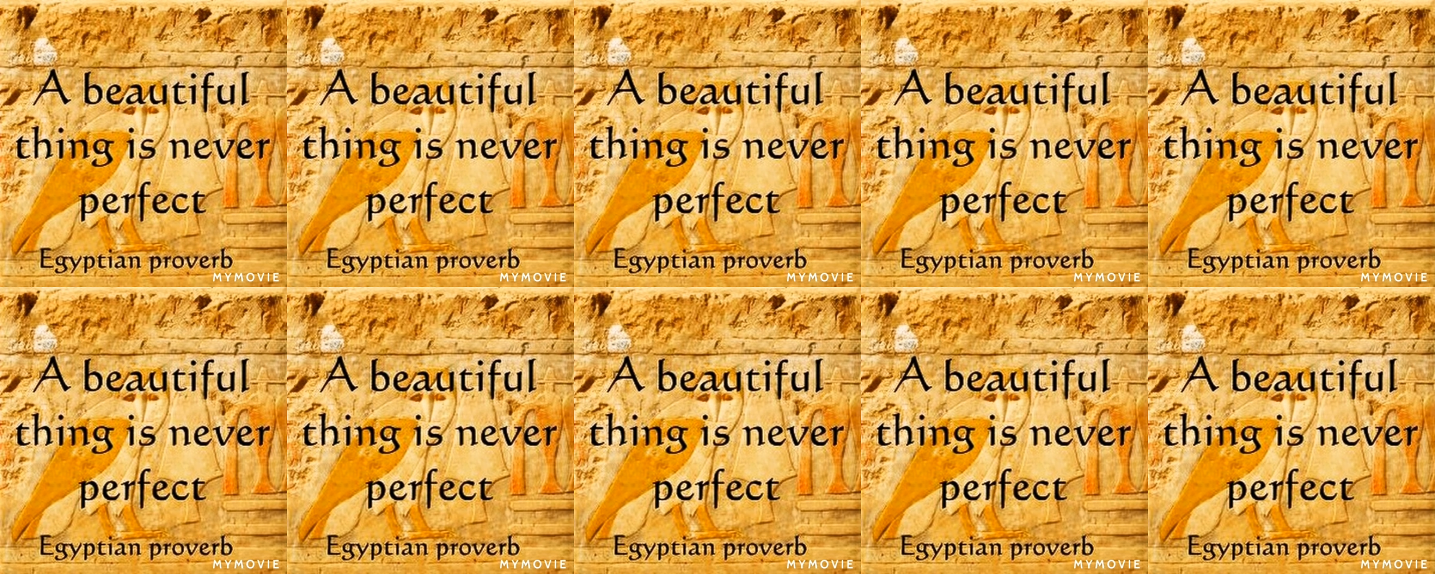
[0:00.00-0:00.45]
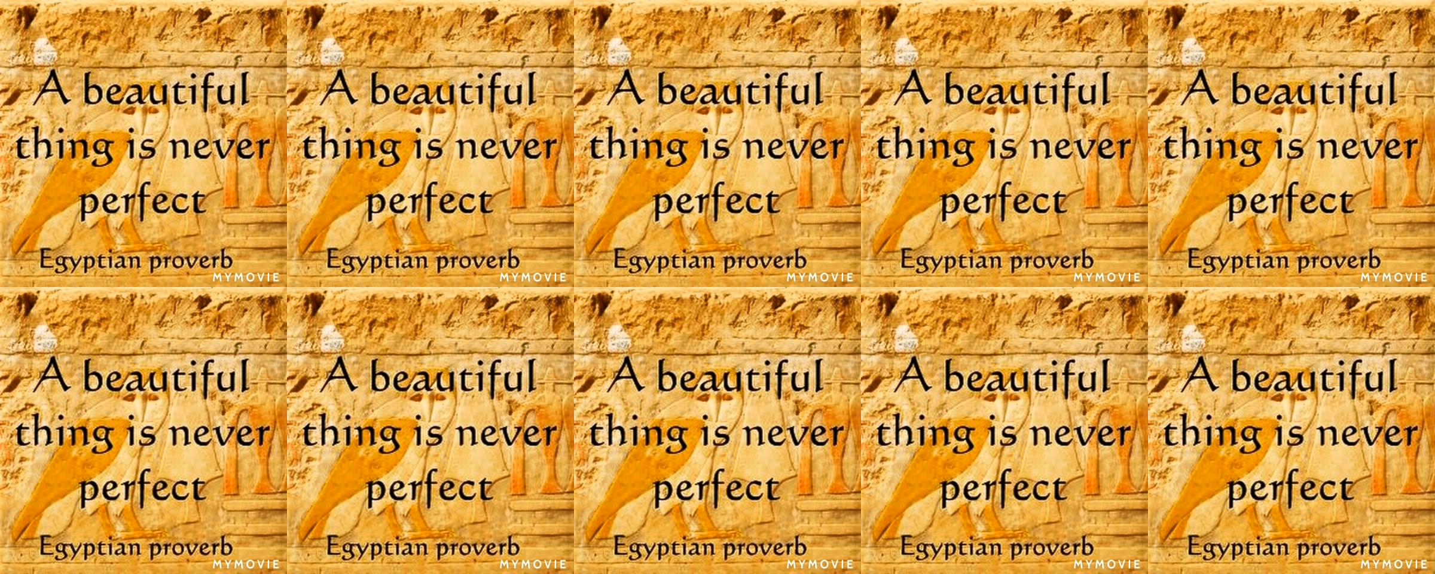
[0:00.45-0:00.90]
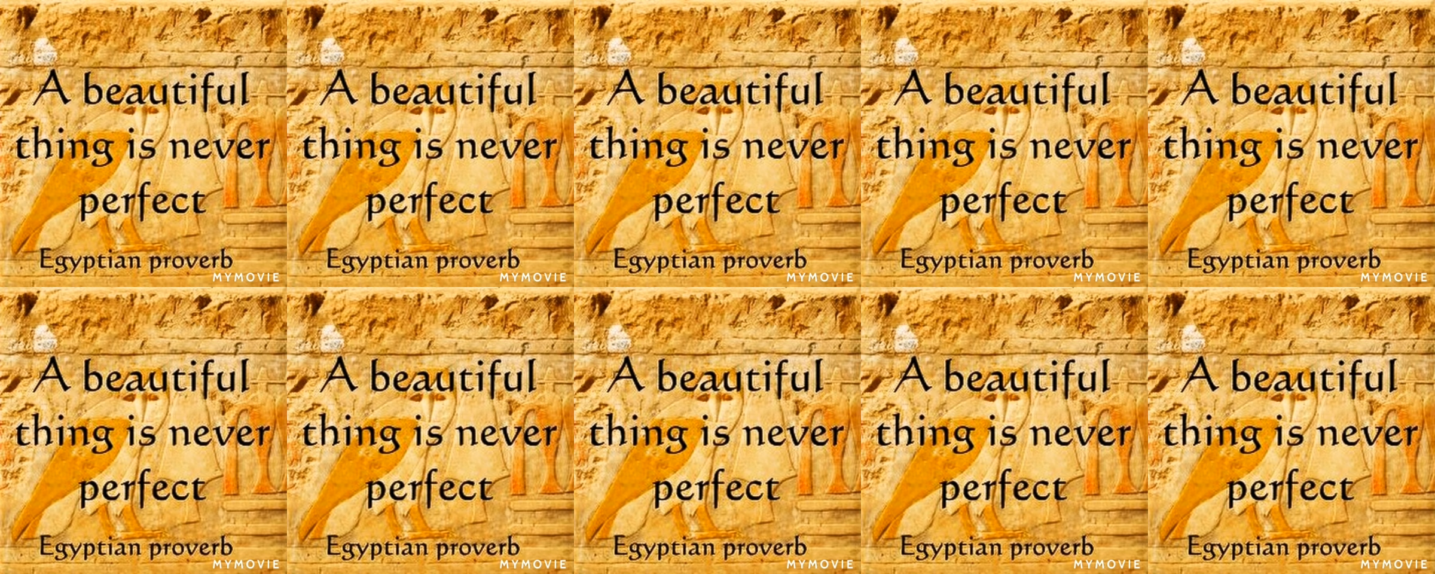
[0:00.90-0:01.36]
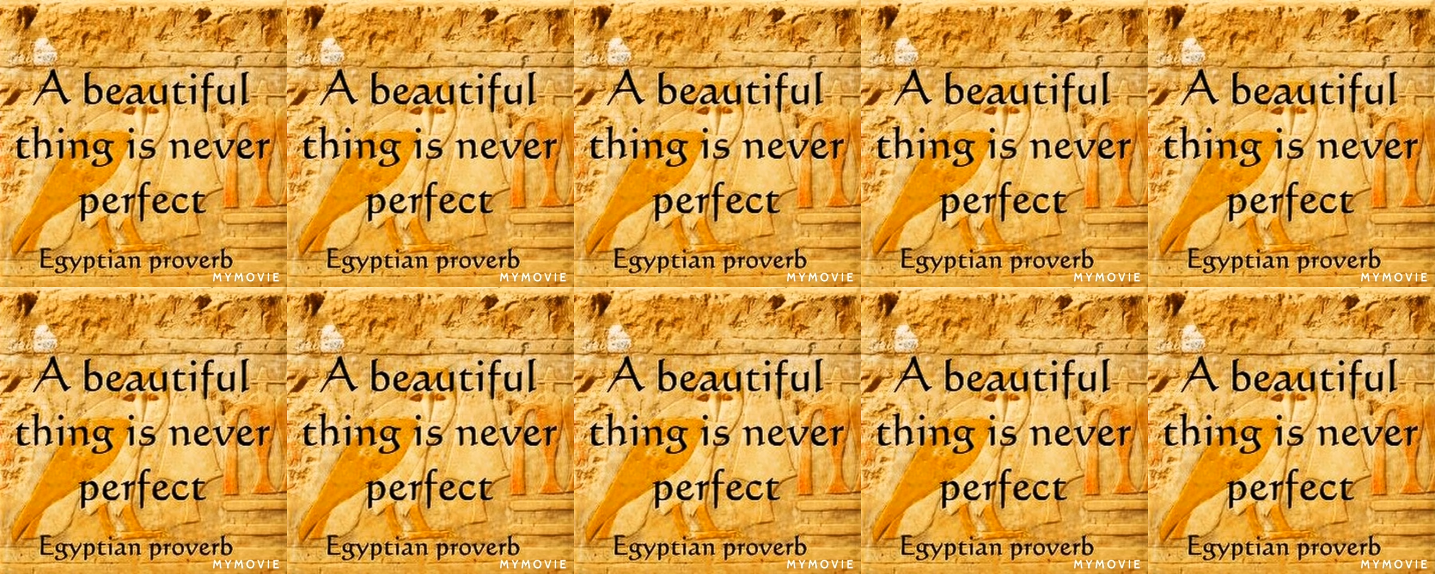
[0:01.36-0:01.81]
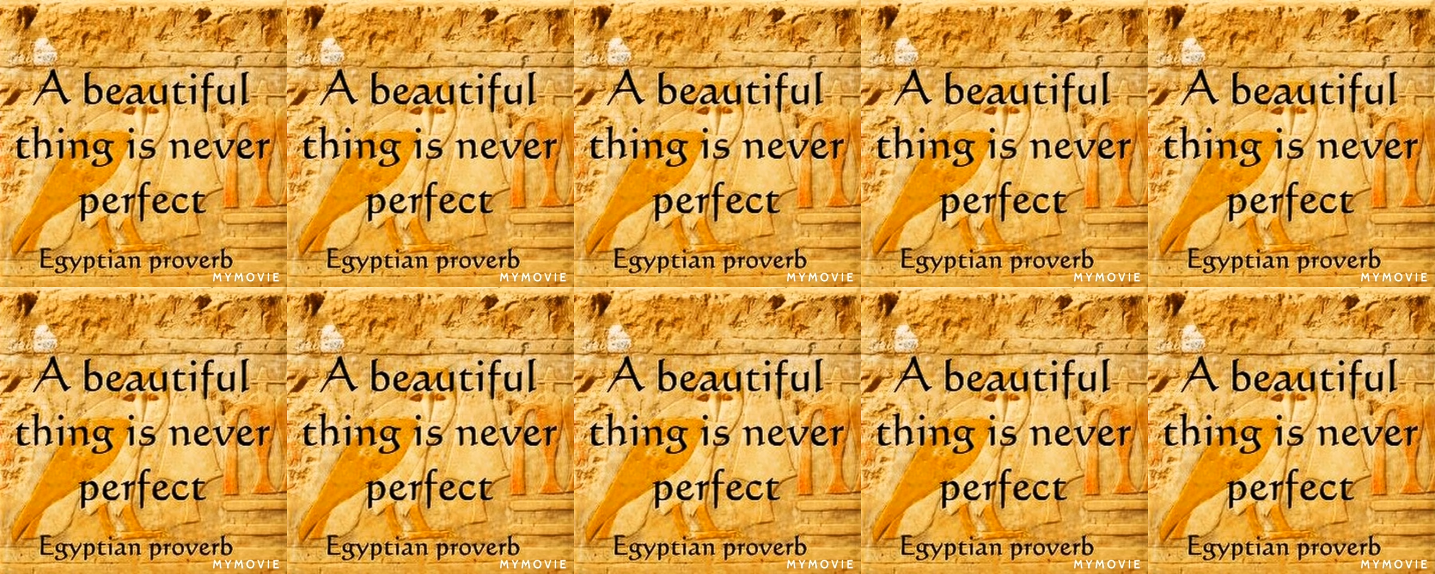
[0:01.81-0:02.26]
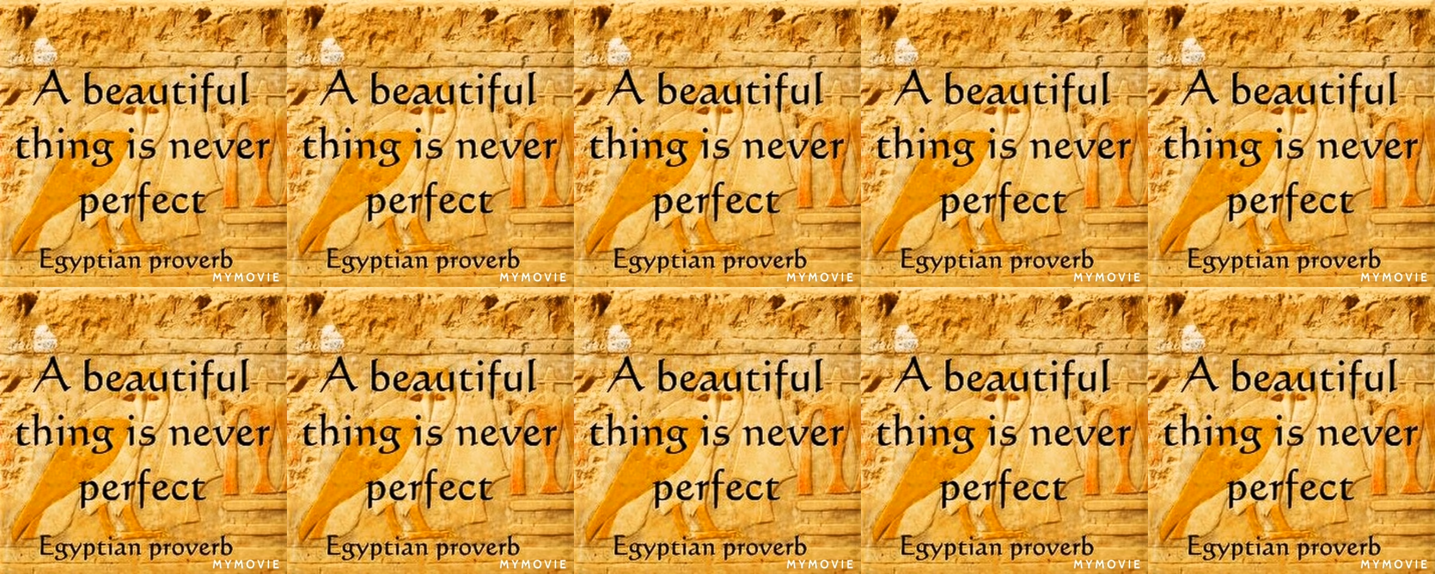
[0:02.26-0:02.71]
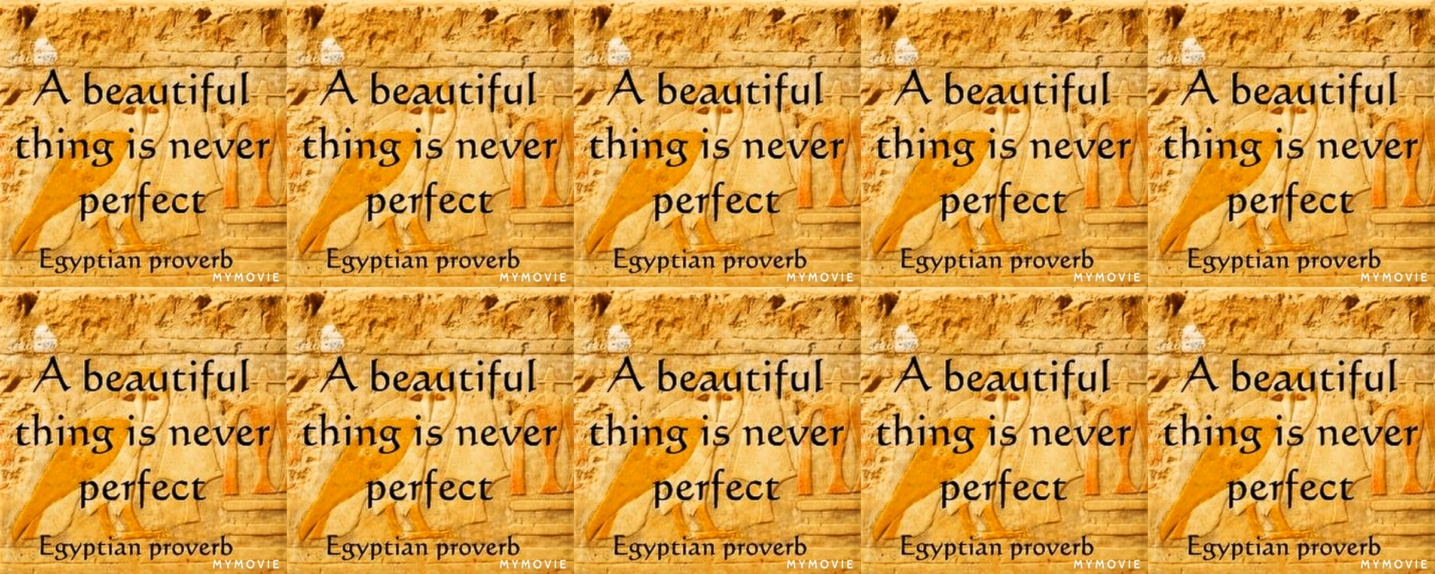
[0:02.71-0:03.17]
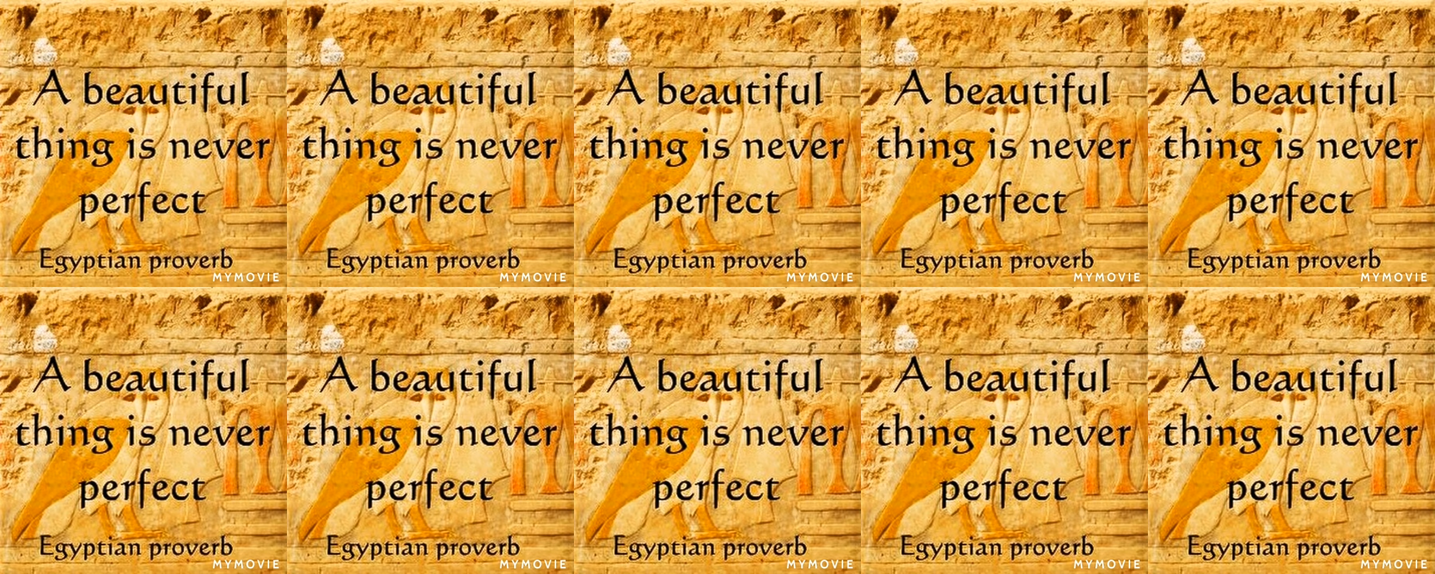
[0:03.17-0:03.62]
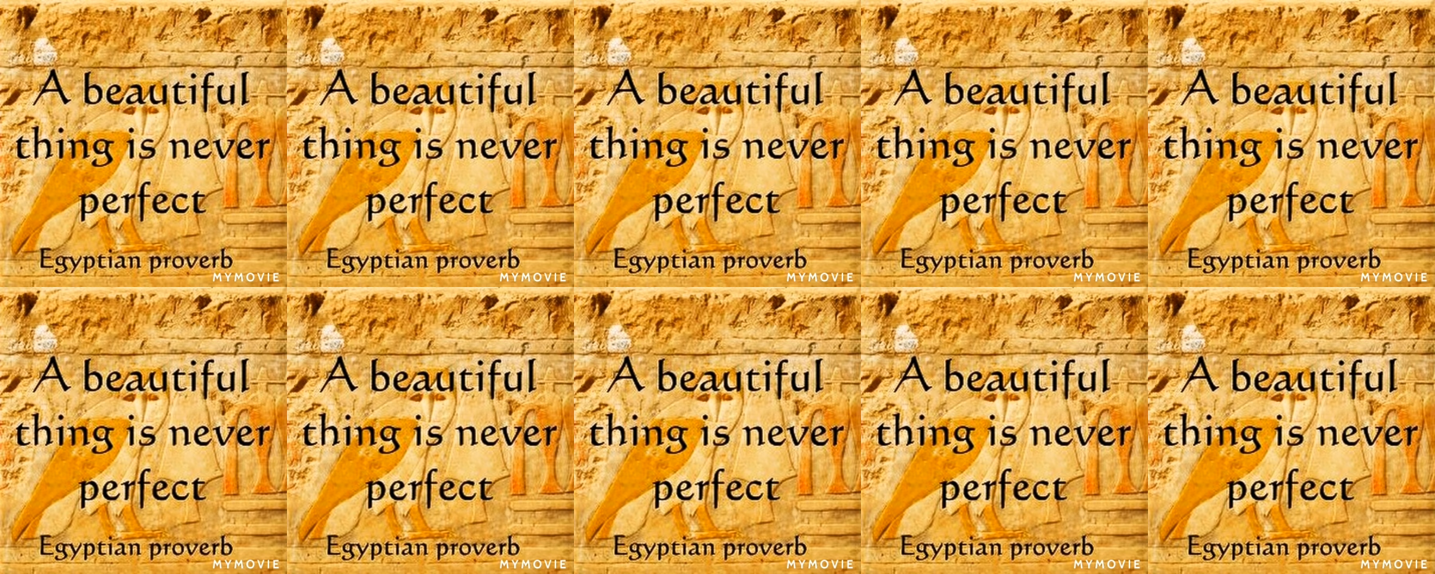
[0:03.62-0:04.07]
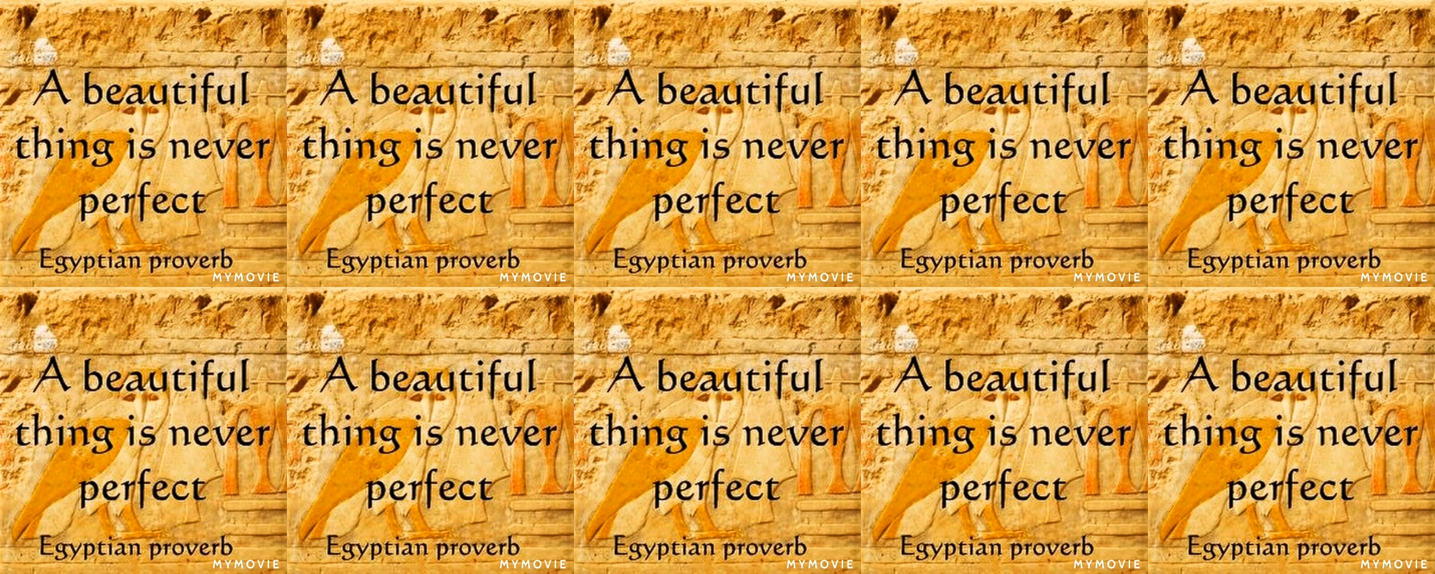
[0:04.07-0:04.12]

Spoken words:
Nobody's mouth can be seen.